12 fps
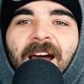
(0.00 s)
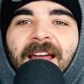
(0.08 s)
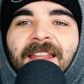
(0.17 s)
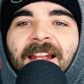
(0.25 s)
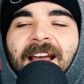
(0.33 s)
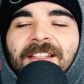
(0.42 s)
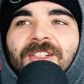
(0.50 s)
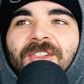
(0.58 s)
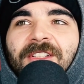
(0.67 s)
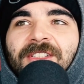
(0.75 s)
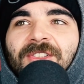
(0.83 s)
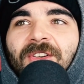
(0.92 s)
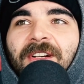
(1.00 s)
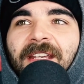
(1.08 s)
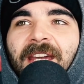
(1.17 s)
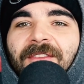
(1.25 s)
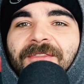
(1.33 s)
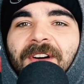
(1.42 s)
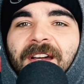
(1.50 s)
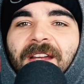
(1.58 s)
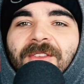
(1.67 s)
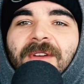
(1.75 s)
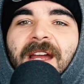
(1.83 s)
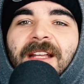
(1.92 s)
And then I had to go to the store to get
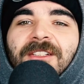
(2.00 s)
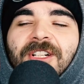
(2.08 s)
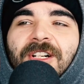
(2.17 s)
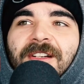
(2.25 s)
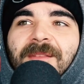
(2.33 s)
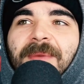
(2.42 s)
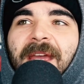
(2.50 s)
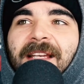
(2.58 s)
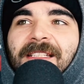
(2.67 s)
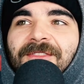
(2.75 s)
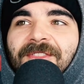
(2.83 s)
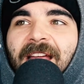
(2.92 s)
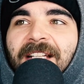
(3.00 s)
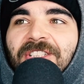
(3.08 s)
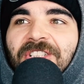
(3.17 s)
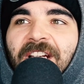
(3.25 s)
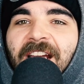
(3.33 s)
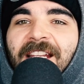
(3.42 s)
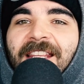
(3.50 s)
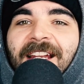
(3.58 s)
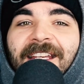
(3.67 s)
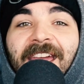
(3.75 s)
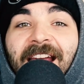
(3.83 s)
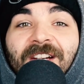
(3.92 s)
fucking red curry paste for that shit. And then
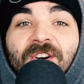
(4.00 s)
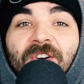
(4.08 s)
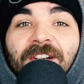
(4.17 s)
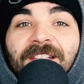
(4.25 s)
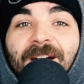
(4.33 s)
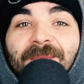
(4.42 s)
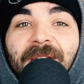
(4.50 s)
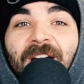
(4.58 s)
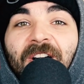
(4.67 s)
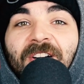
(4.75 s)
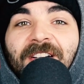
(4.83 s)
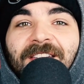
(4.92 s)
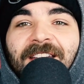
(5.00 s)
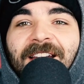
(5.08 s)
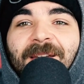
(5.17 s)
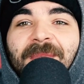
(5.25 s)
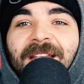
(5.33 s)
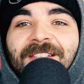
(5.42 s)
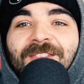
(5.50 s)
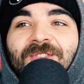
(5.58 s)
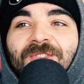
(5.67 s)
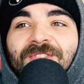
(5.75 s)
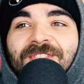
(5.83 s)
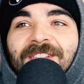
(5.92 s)
a can of coconut milk. And then I made the
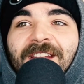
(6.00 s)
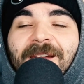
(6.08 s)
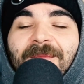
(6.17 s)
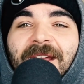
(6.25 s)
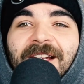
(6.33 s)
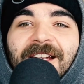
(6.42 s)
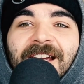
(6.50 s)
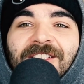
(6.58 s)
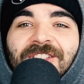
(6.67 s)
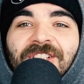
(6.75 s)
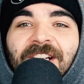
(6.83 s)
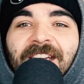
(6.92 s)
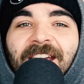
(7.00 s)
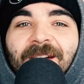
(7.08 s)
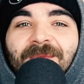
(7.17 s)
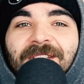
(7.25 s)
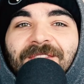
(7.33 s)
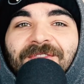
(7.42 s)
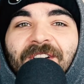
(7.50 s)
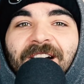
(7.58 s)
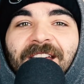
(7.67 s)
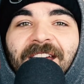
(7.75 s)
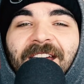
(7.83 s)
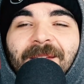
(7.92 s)
noodles. And then I made a nice chicken with the
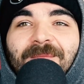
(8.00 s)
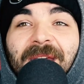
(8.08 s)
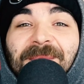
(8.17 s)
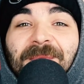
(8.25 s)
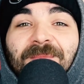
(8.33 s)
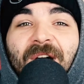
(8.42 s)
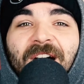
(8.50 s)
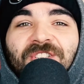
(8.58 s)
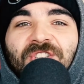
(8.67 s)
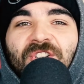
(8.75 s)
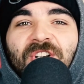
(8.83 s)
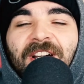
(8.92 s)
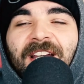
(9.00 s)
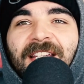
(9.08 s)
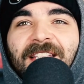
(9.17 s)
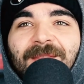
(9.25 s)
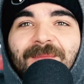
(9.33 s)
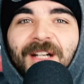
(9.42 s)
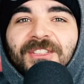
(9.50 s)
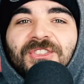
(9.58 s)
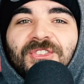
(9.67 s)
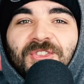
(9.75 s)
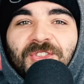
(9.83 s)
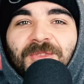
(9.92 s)
fucking baby bok choy and the
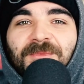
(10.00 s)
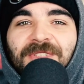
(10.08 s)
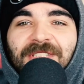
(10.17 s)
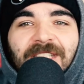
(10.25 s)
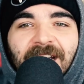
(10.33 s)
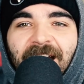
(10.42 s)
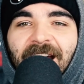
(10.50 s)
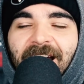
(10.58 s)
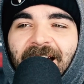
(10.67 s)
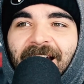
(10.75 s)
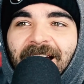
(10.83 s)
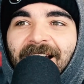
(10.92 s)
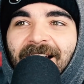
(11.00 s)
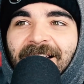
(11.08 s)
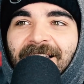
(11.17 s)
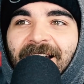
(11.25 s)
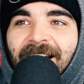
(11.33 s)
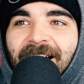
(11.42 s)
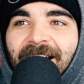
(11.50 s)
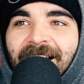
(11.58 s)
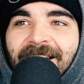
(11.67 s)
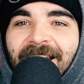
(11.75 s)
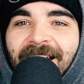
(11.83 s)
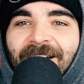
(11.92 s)
mushrooms. And
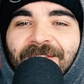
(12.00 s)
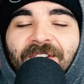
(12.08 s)
then a